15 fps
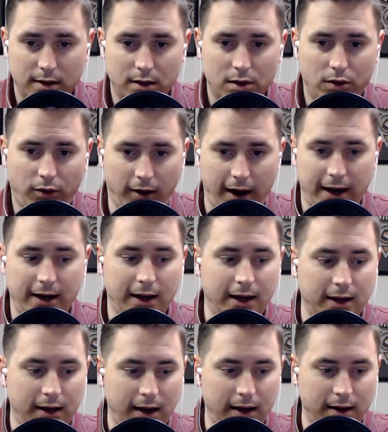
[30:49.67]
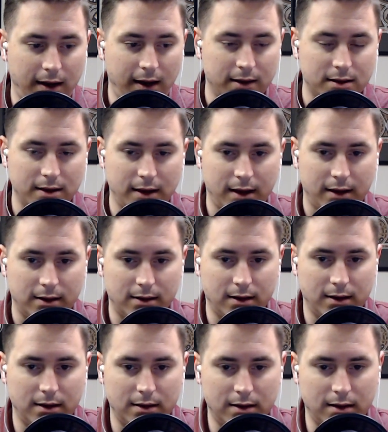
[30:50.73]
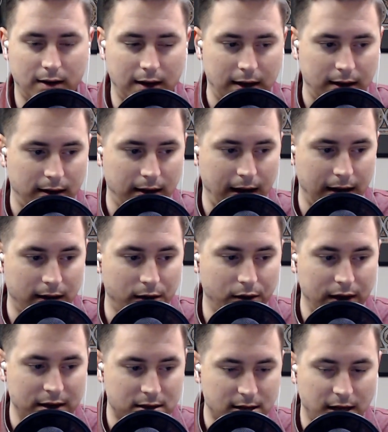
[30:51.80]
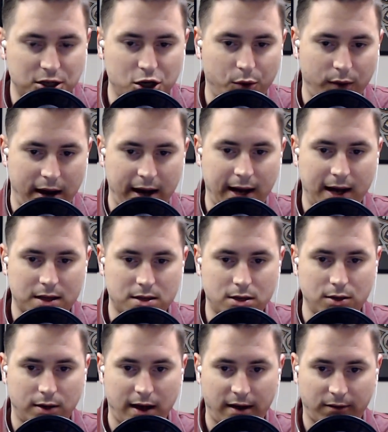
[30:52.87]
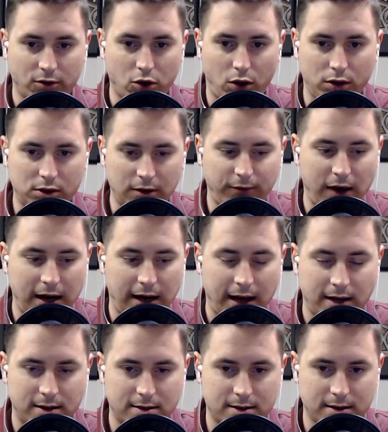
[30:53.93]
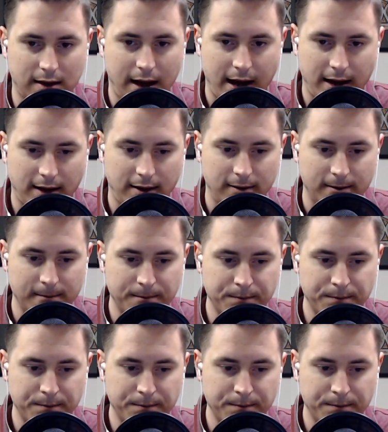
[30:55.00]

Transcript: right and and and in in in such a way as to kind of cultivate a